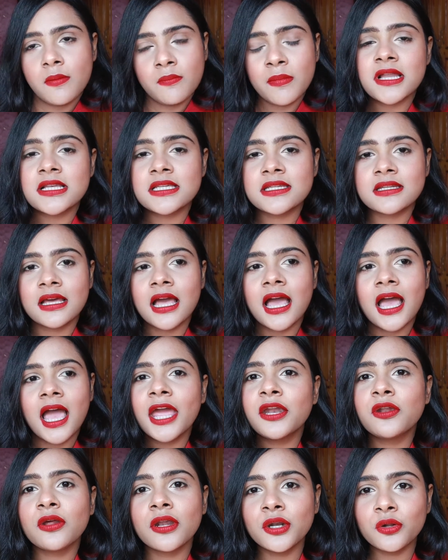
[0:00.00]
But
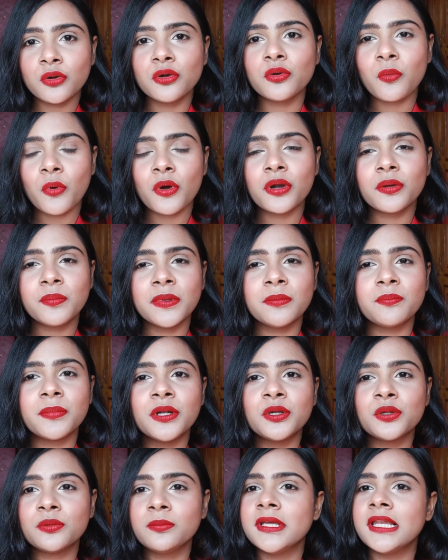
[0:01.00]
I really don't want
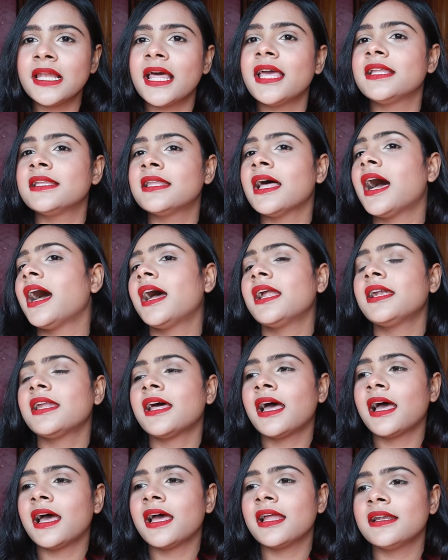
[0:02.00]
people to be like that,
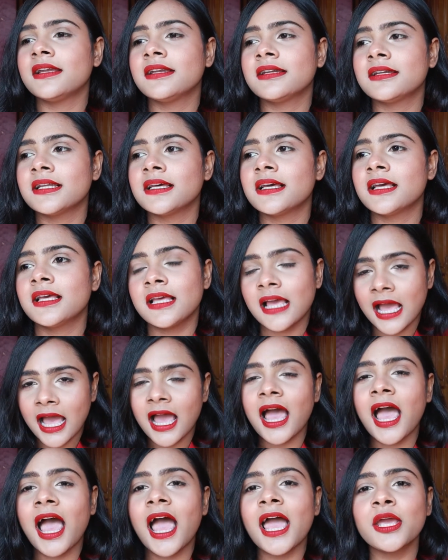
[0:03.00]
and
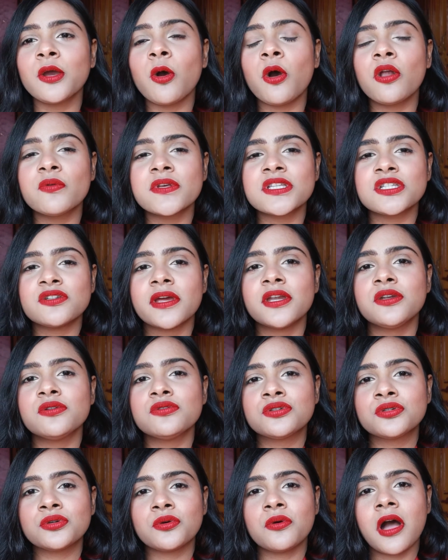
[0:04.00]
I always try to
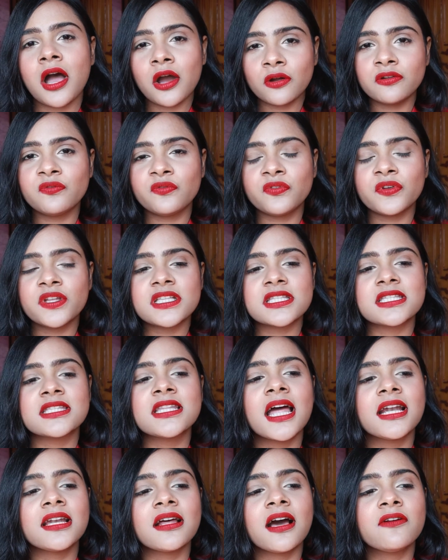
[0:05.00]
show outfits
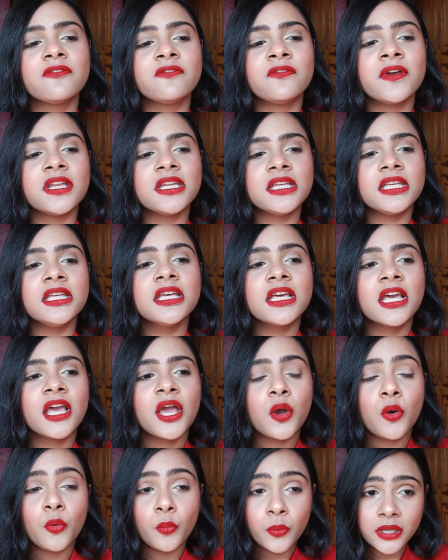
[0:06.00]
that are very
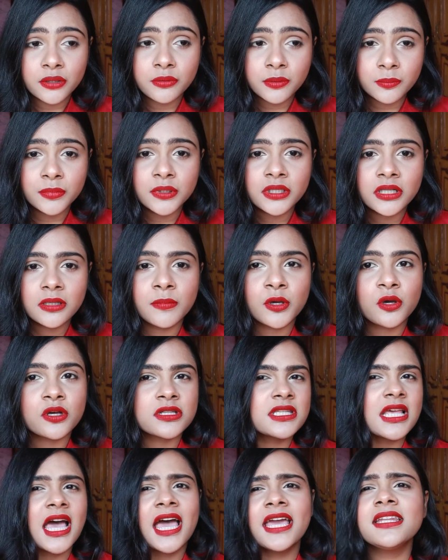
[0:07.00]
wearable,
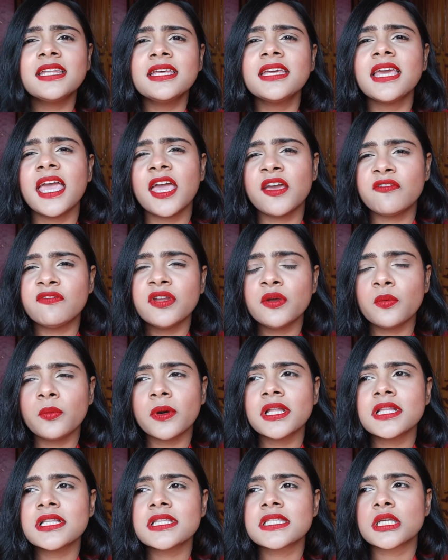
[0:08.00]
because I think
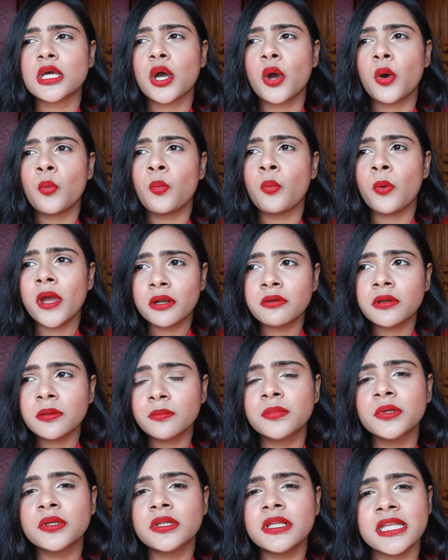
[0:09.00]
everyone's
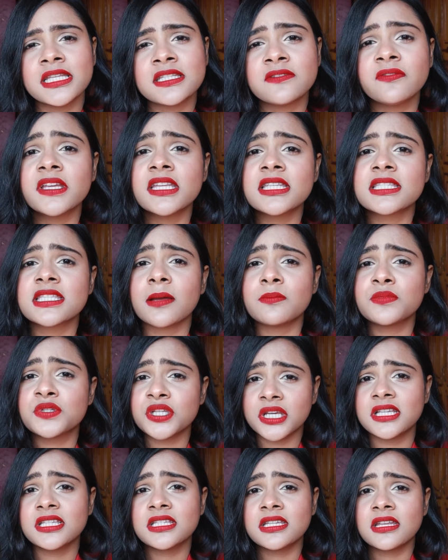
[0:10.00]
wearable is very
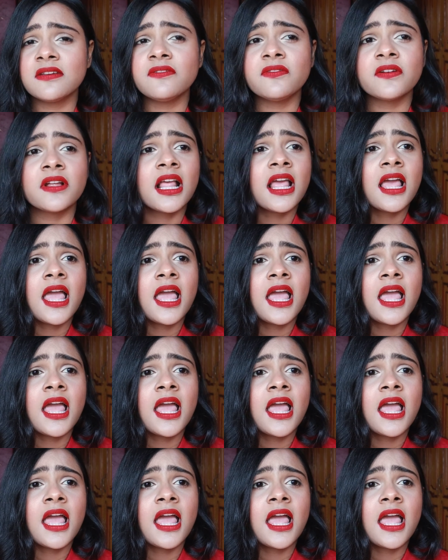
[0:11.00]
subjective.